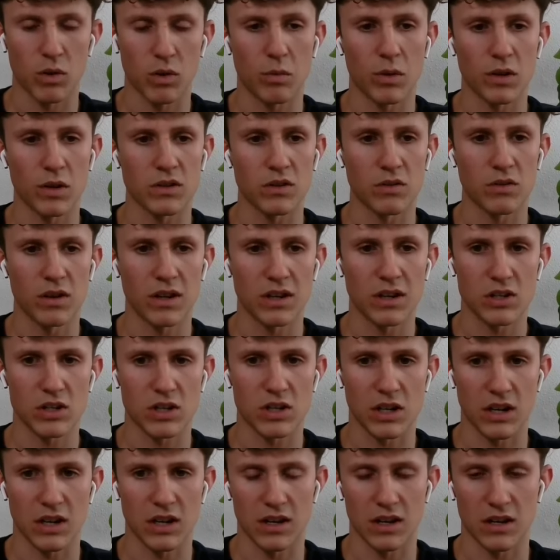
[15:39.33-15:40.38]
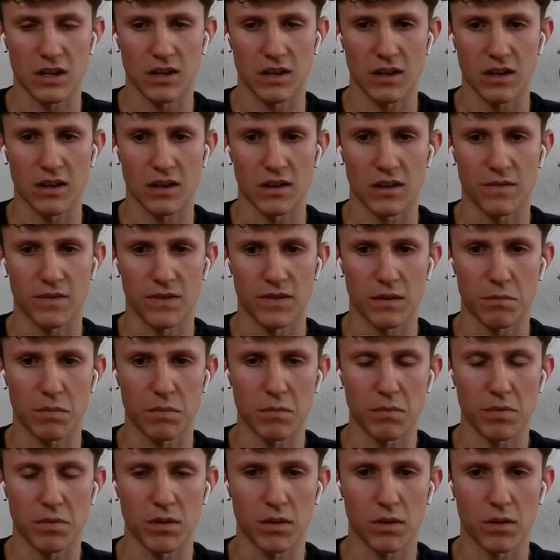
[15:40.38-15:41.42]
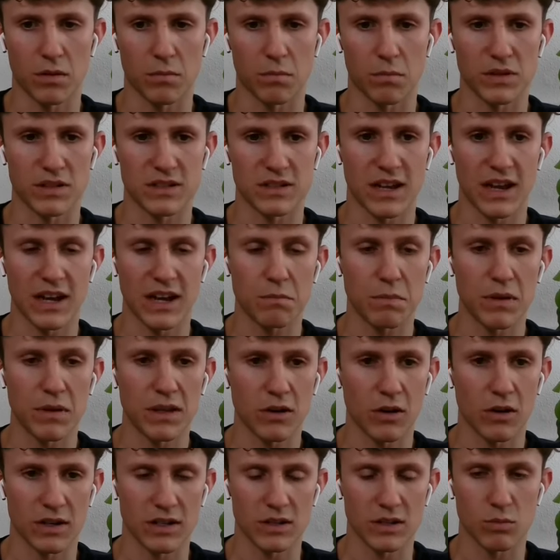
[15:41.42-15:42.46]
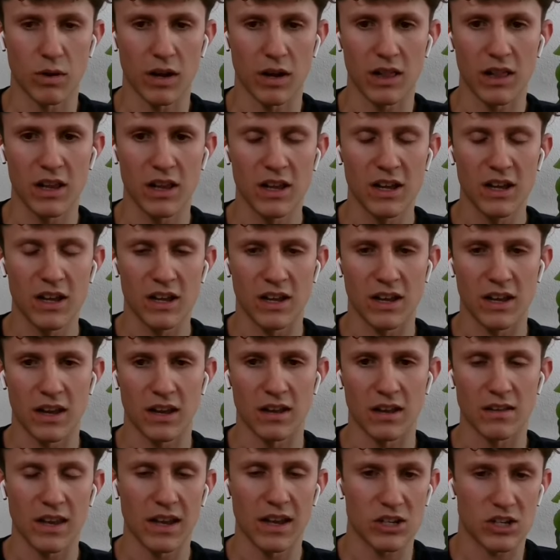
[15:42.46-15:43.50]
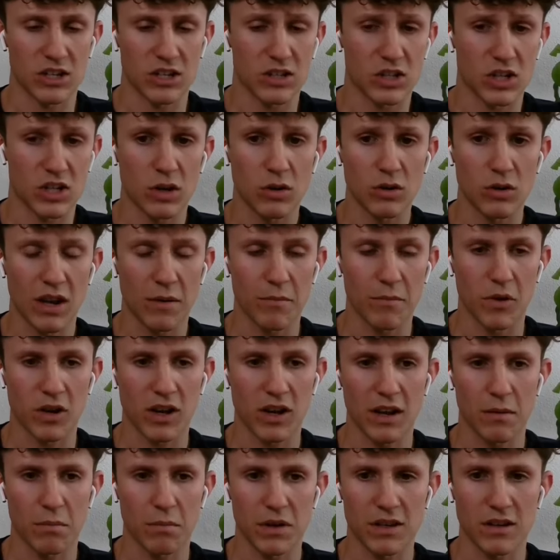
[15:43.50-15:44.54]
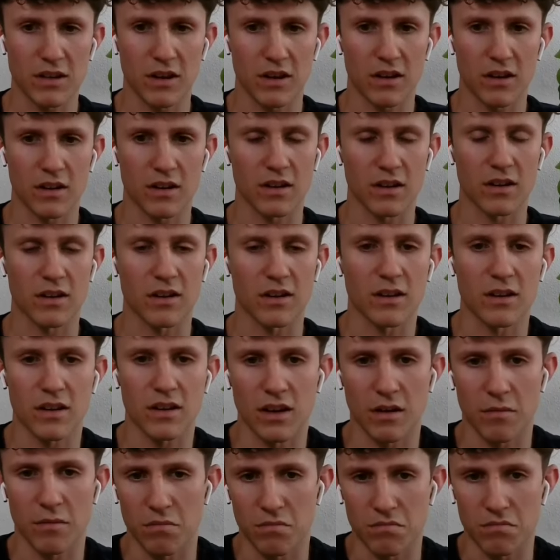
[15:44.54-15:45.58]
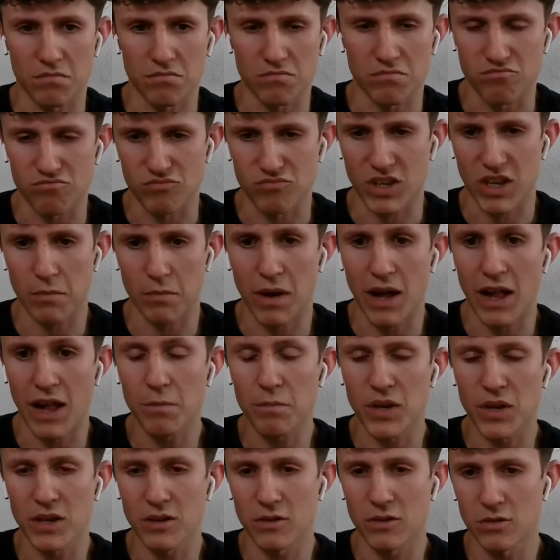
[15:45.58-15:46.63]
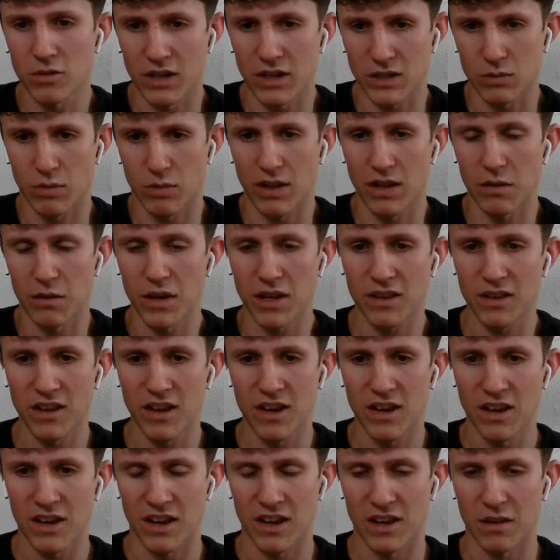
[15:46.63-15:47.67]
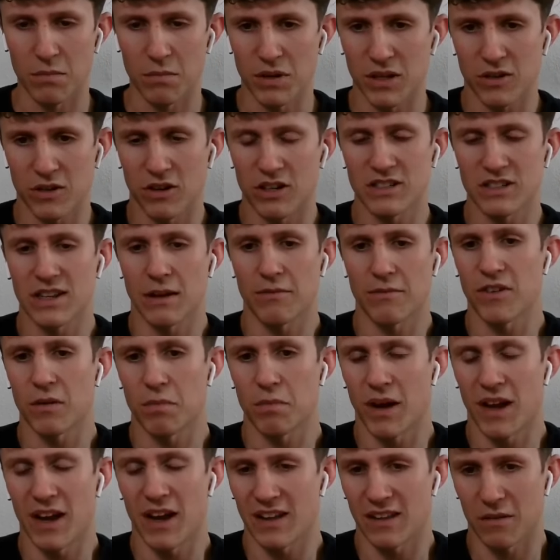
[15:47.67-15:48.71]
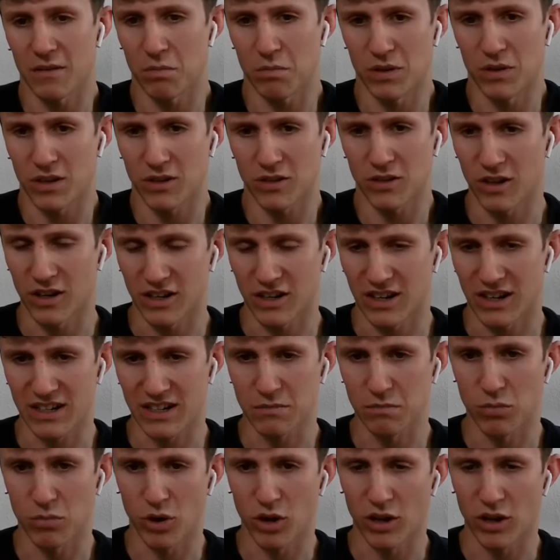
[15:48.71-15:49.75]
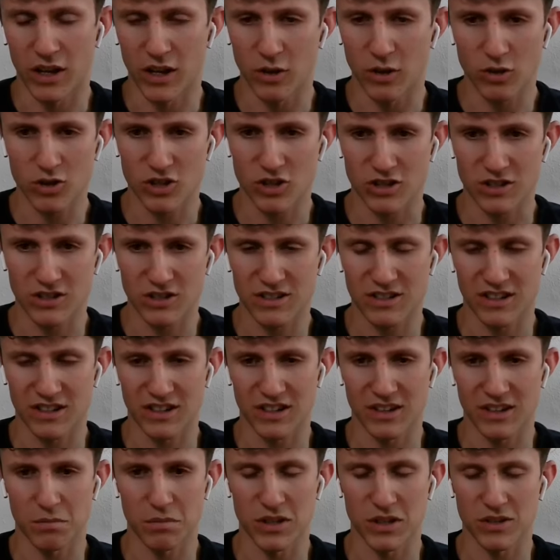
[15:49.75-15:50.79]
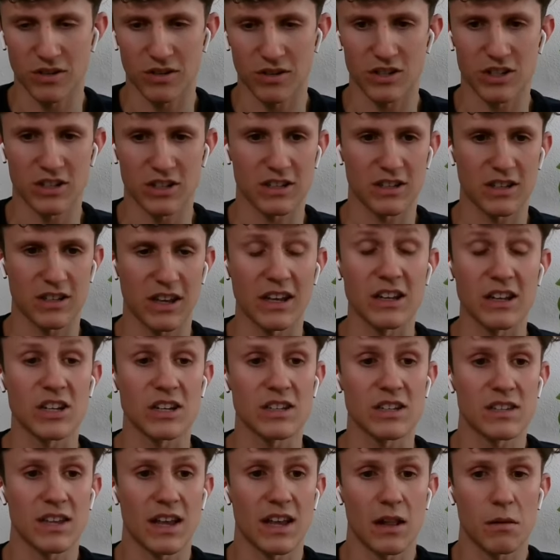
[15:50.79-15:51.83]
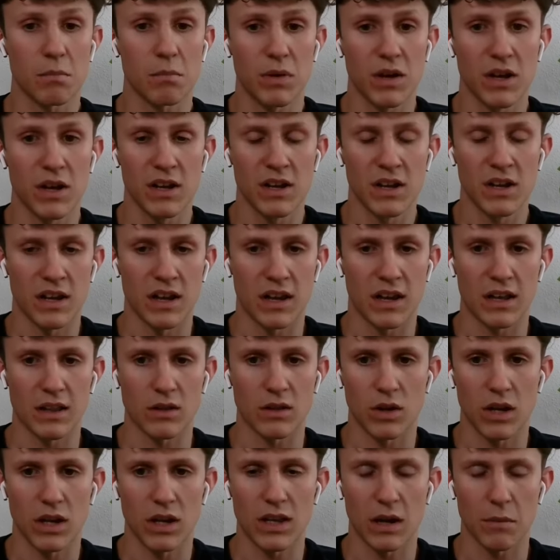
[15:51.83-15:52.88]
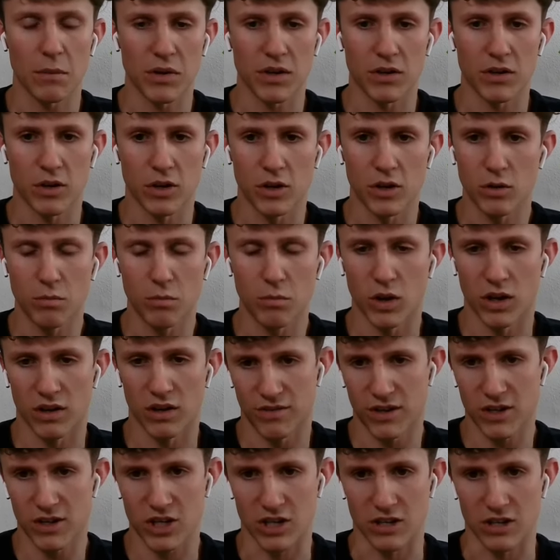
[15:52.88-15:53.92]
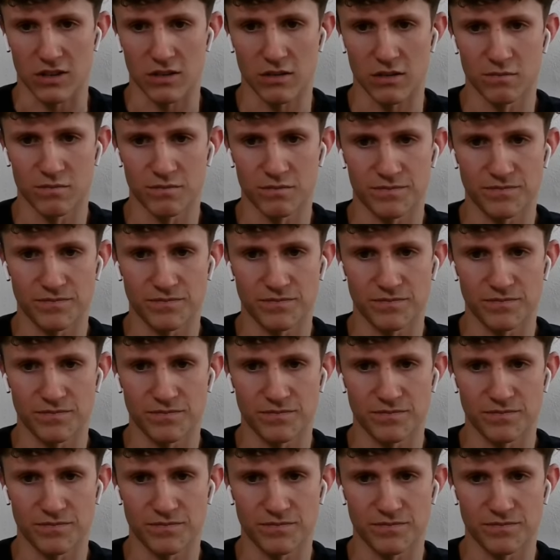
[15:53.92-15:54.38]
but we want to reach the the, the people beside Bitcoin as well. And yeah, just show them, okay, Bitcoin can can help you as well a bit, and Bitcoin is nothing bad. Bitcoin doesn't boil the oceans. uh, Bitcoin just can just help uh, to heat up your home more efficient.